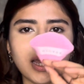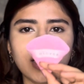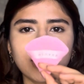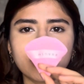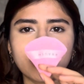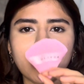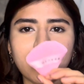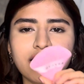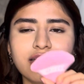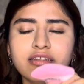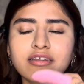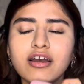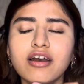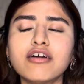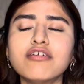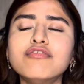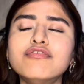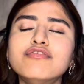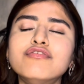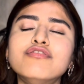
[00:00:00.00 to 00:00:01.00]
Again,
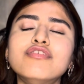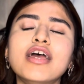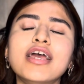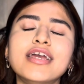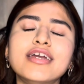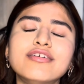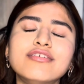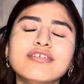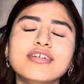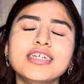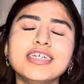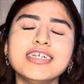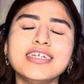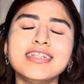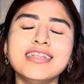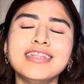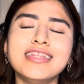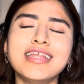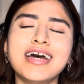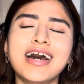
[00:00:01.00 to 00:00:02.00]
a very
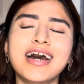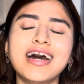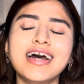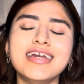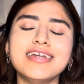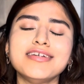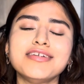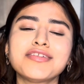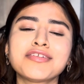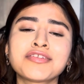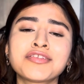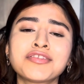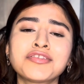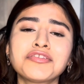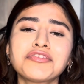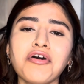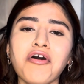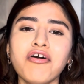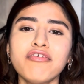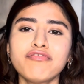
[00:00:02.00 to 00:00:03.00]
nice
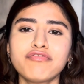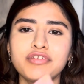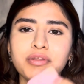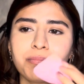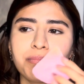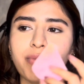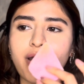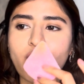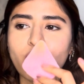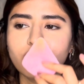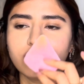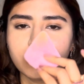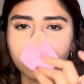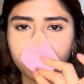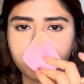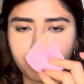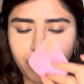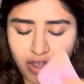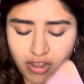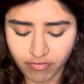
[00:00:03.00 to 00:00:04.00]
soft powder
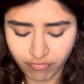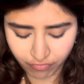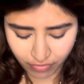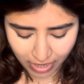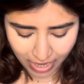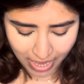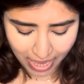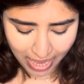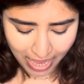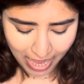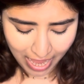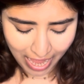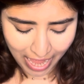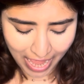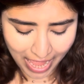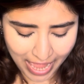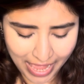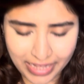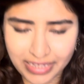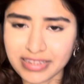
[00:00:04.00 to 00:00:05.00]
puff.
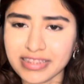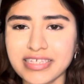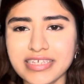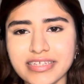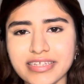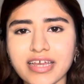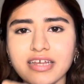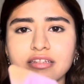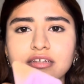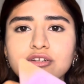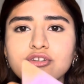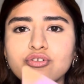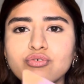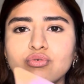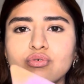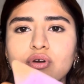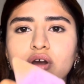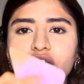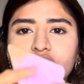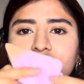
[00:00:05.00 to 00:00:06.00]
And these are the
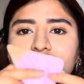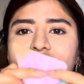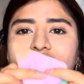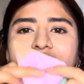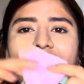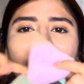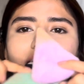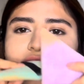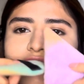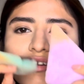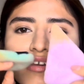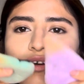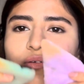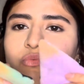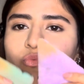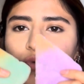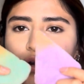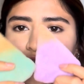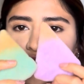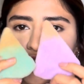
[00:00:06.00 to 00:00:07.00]
two
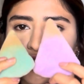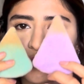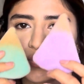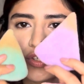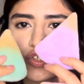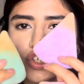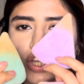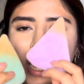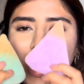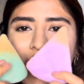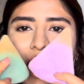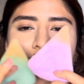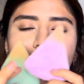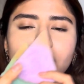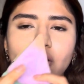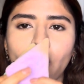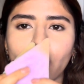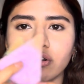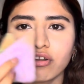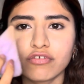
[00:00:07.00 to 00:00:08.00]
random ones which I had
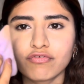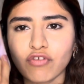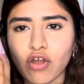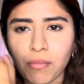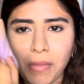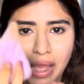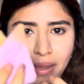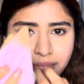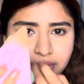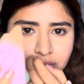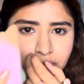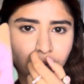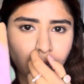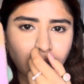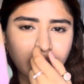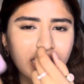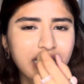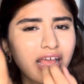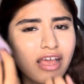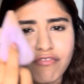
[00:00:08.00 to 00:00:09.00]
ordered from
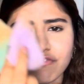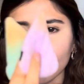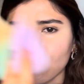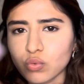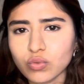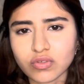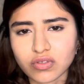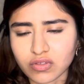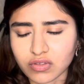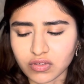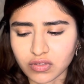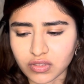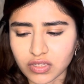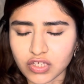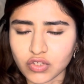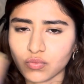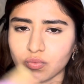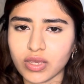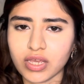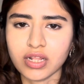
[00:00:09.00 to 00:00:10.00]
Amazon, and I've used this
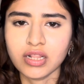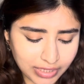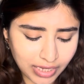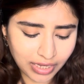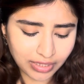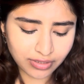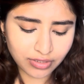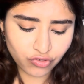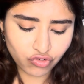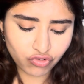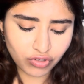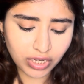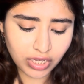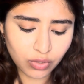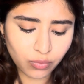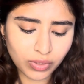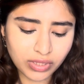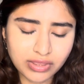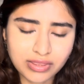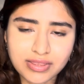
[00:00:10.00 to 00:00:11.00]
as well. Yeah, the trick
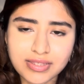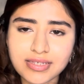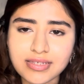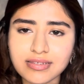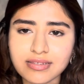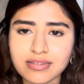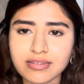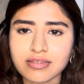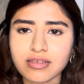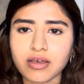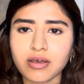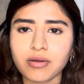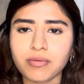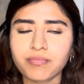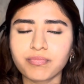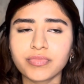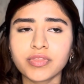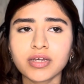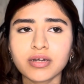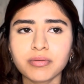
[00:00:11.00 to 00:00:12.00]
with this,
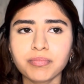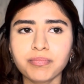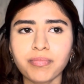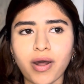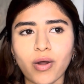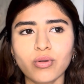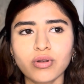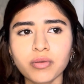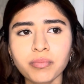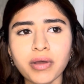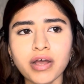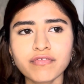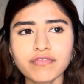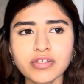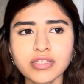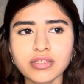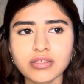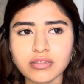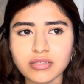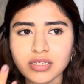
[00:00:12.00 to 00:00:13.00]
the powder puff
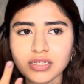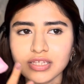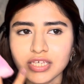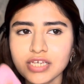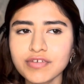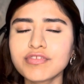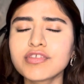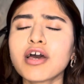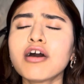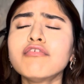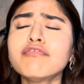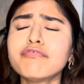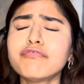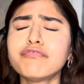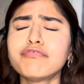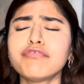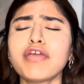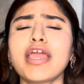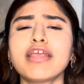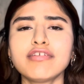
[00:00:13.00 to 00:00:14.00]
is it gives a
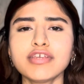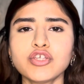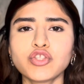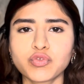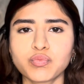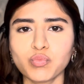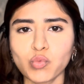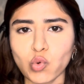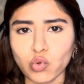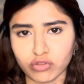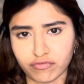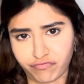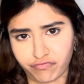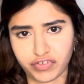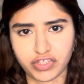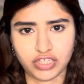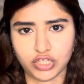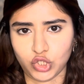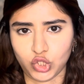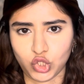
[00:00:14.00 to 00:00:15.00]
very smooth
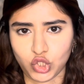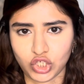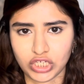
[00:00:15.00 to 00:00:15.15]
finish.